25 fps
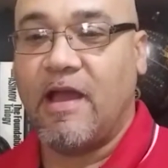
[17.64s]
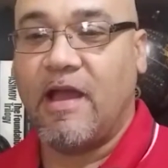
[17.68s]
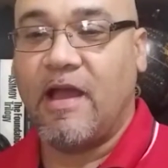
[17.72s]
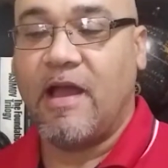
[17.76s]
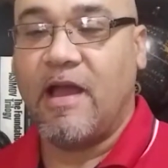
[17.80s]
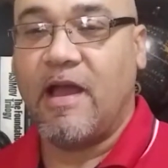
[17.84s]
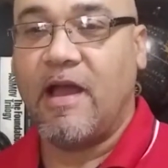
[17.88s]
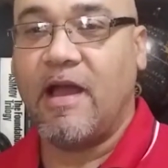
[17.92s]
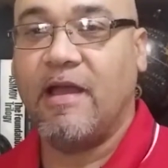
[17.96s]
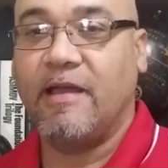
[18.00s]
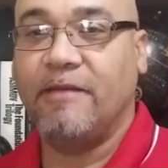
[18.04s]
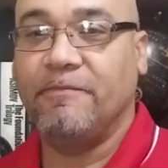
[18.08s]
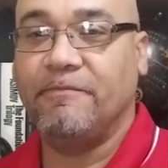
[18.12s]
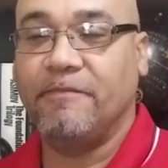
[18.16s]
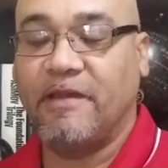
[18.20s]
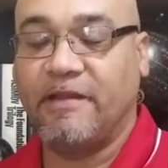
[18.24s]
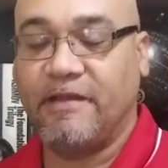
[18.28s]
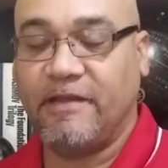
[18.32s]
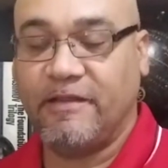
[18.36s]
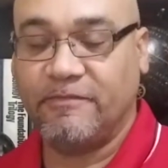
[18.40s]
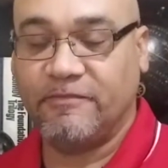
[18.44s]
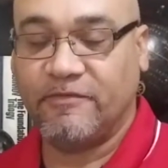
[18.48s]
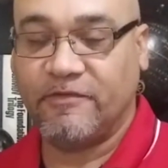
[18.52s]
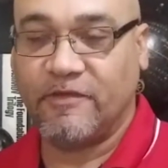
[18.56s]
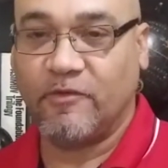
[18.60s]
Hi, my
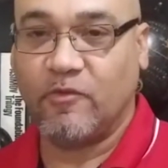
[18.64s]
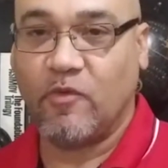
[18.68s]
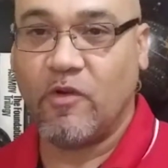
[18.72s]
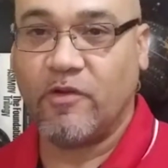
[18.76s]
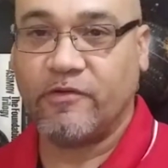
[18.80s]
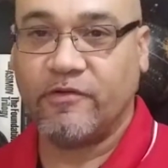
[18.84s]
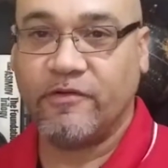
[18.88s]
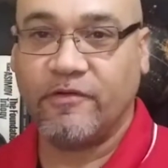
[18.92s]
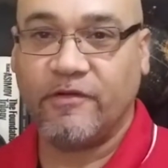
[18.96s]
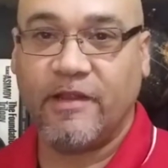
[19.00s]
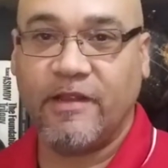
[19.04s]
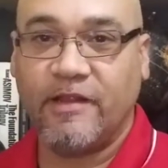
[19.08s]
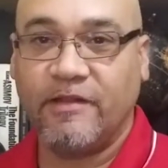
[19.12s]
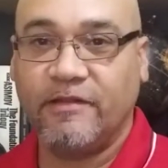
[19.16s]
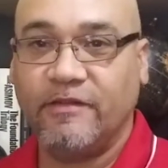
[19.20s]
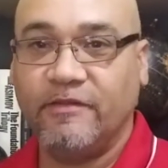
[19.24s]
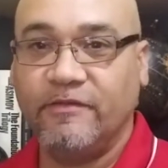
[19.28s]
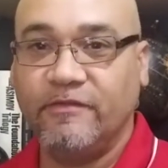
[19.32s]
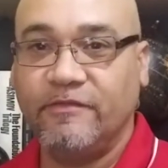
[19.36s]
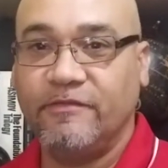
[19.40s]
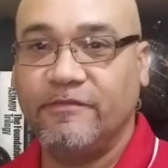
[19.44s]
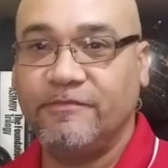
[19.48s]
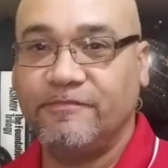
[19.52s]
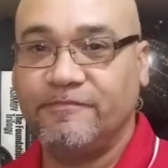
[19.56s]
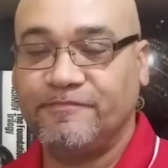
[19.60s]
name is Eduardo
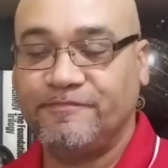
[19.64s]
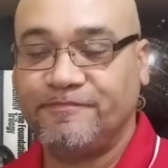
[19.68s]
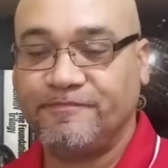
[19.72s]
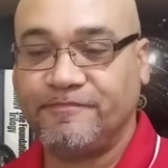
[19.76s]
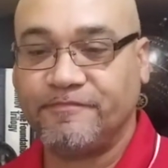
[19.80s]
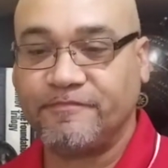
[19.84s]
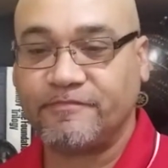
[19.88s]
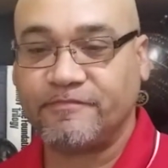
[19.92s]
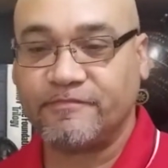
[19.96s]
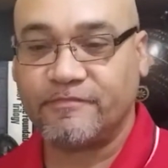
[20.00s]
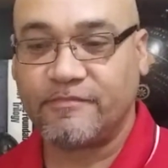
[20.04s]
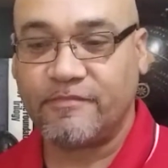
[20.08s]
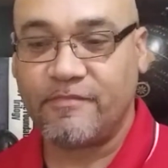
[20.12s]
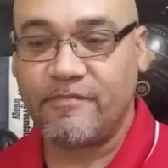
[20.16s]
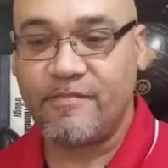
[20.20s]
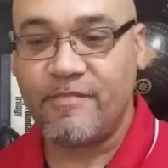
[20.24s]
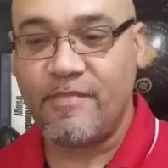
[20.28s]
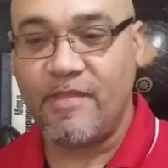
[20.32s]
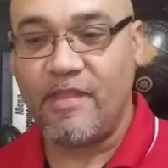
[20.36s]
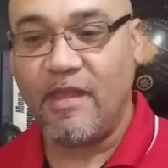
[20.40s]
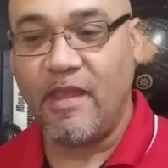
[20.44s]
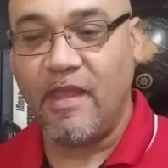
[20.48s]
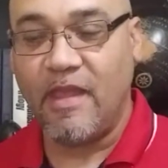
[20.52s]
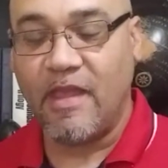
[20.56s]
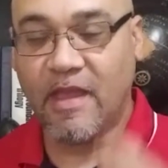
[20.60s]
Hernandez.
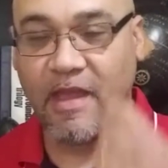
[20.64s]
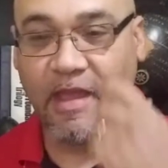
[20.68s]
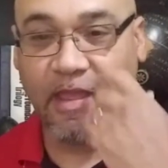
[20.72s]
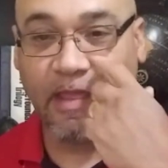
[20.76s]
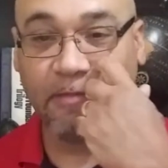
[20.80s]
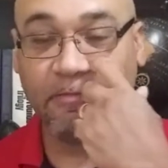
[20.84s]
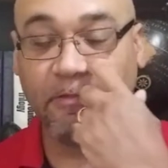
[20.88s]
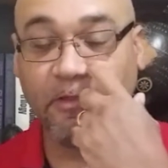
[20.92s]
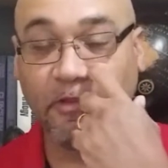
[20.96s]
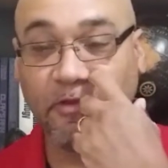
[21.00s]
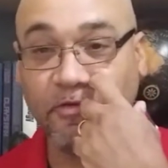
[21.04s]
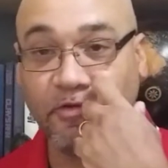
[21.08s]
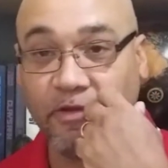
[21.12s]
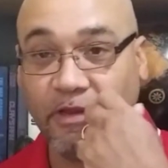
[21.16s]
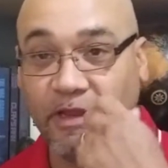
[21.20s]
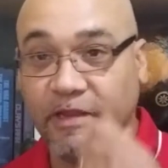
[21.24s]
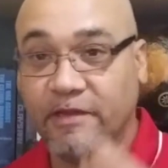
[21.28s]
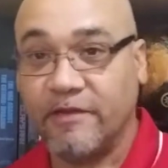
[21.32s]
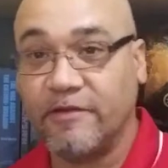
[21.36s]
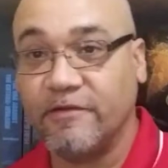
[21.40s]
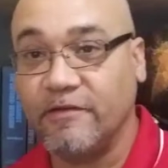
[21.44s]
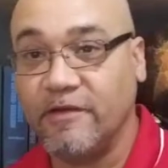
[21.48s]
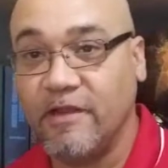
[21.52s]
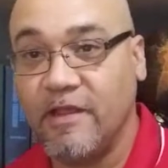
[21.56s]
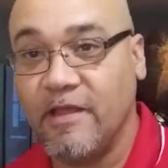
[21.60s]
I am the
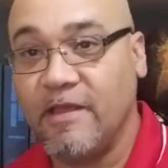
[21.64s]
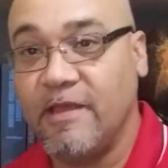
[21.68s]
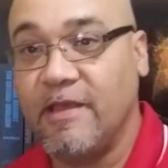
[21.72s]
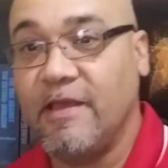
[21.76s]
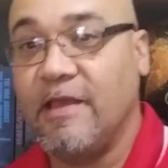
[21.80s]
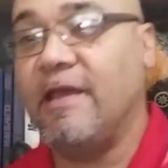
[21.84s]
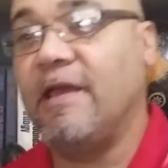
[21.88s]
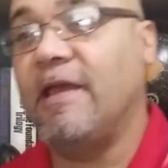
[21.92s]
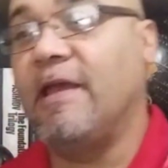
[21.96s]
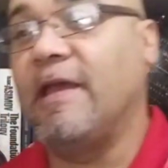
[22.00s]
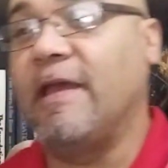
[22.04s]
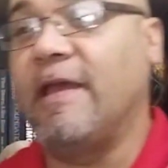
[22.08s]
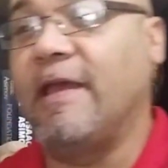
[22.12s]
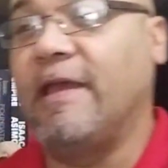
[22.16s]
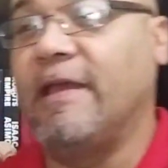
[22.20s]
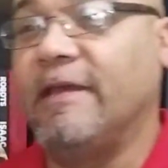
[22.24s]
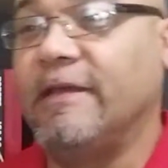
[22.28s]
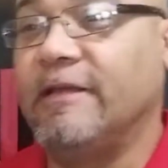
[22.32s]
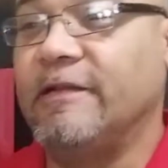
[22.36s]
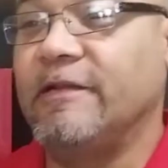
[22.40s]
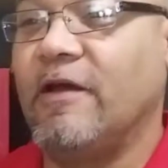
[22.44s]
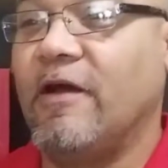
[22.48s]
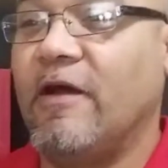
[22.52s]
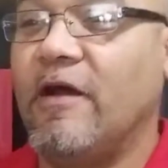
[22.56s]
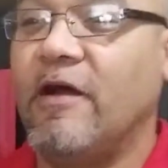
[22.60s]
creator
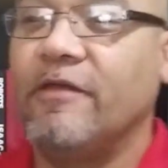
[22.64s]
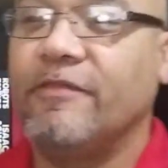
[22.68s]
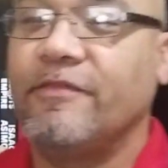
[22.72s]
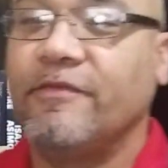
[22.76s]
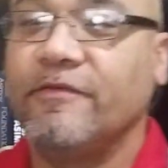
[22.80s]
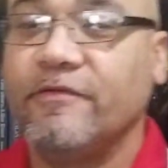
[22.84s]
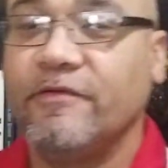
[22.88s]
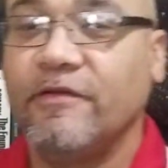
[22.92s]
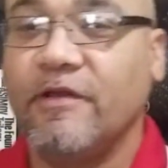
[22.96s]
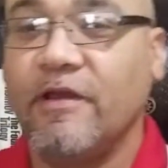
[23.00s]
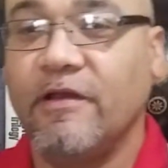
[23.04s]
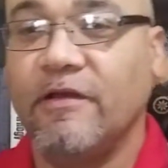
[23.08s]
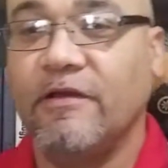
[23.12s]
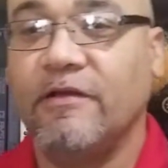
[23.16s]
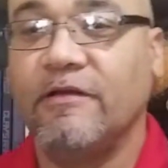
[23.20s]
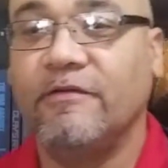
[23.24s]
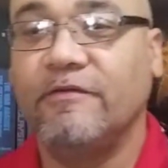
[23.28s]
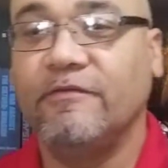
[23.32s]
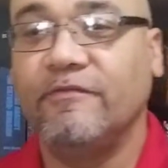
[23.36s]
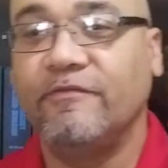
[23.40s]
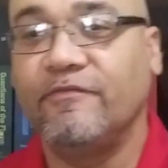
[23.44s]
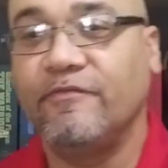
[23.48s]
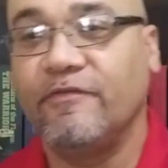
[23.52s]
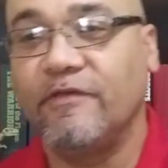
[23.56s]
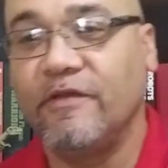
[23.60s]
and author
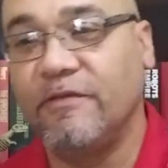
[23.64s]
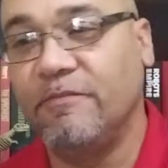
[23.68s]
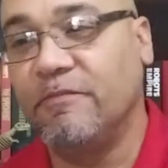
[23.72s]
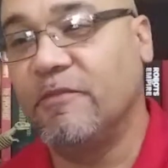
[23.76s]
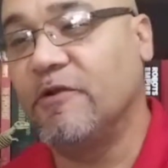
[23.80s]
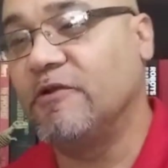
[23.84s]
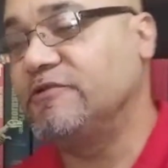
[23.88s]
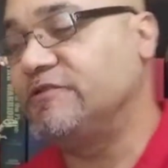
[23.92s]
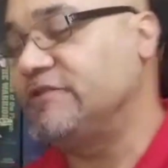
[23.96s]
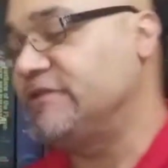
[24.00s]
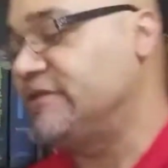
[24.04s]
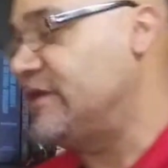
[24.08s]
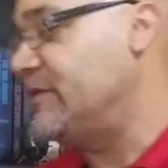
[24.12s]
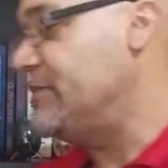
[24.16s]
of Emergent